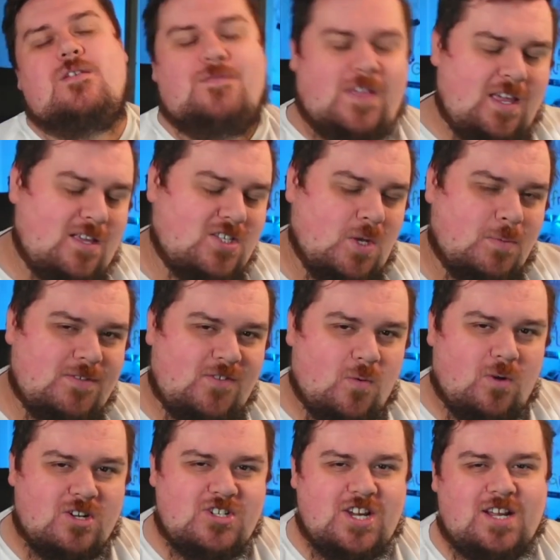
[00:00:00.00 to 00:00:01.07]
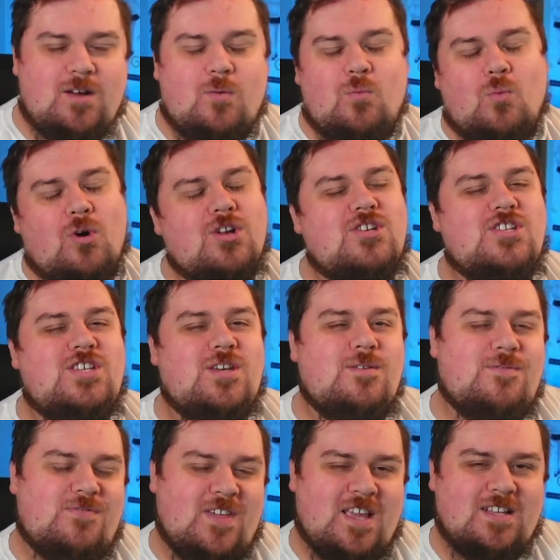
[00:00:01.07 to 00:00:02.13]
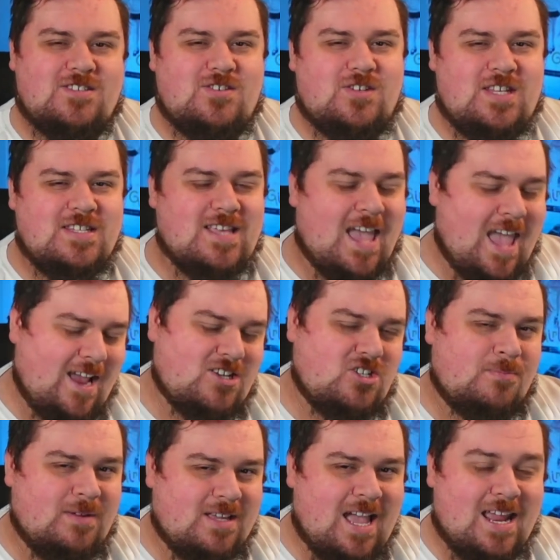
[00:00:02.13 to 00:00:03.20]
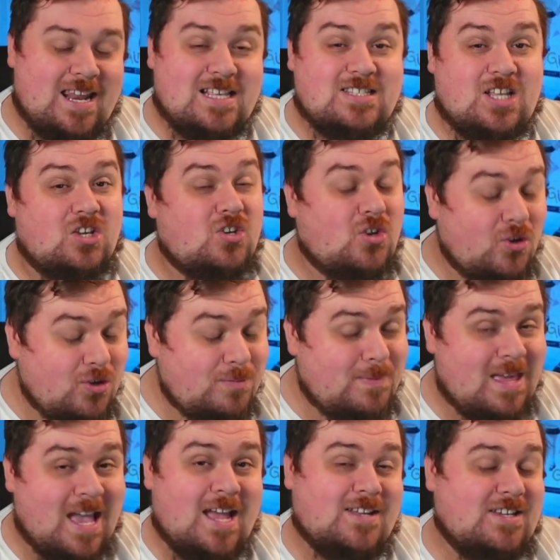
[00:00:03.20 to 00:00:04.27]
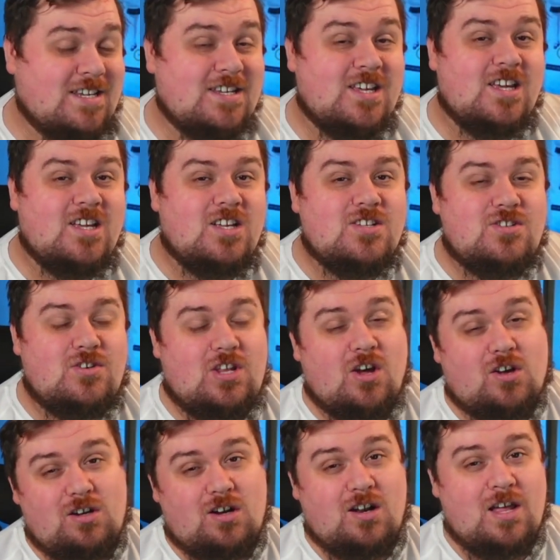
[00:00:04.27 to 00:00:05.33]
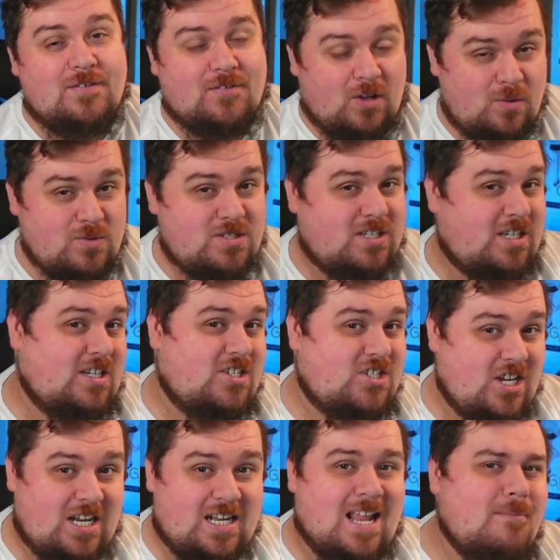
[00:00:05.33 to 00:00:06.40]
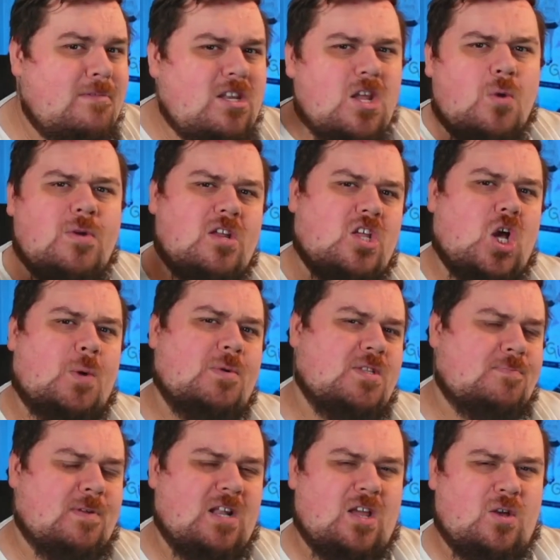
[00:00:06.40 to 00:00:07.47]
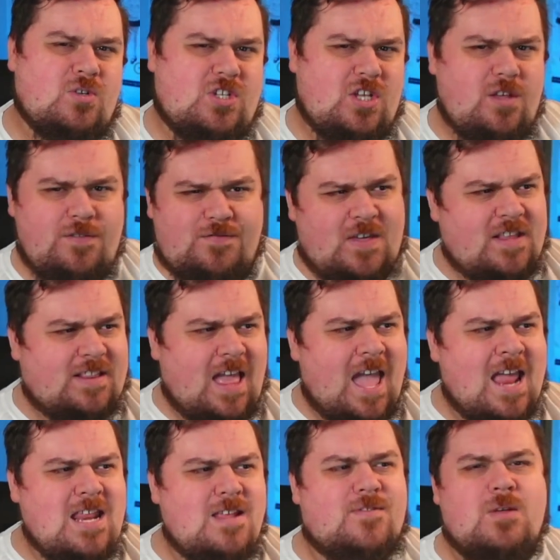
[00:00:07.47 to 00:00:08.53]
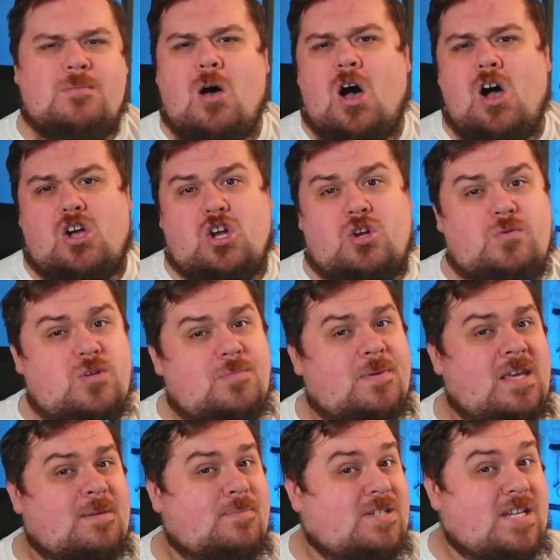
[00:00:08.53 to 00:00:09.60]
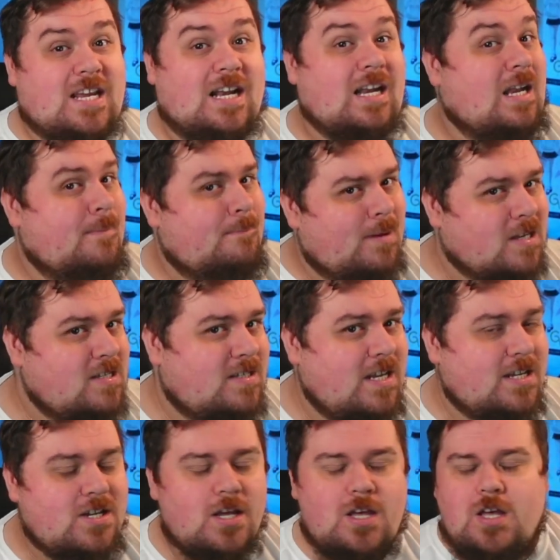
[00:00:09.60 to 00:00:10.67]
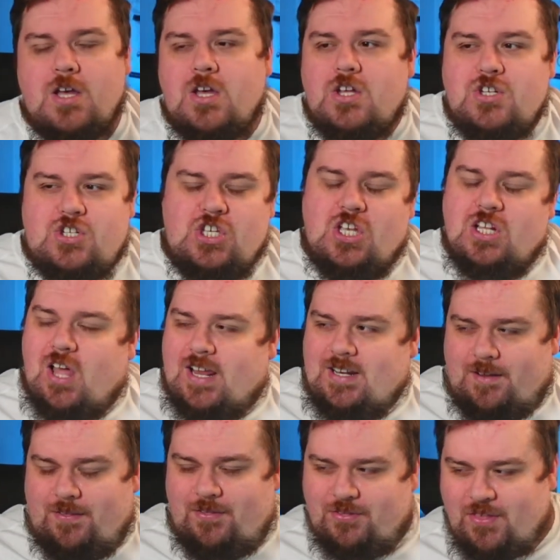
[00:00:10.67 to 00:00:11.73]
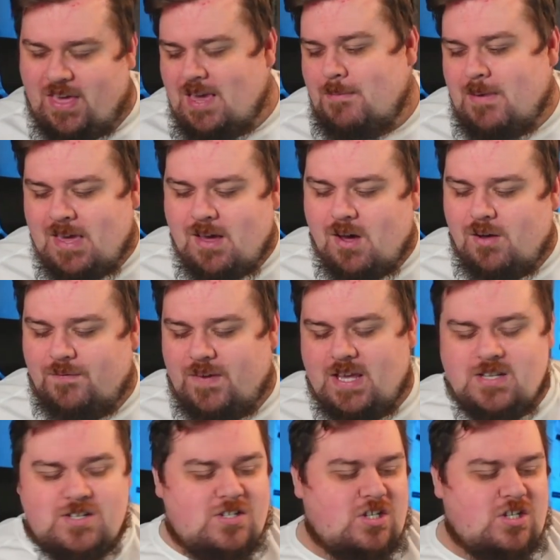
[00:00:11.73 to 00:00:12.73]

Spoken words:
Thank you so much for watching. What do you think to these extra mechanics that could be added to the Hololive OCG. Let me know in the comments below, do you think that any of them are going to be particularly busted? Do you like the theming of it?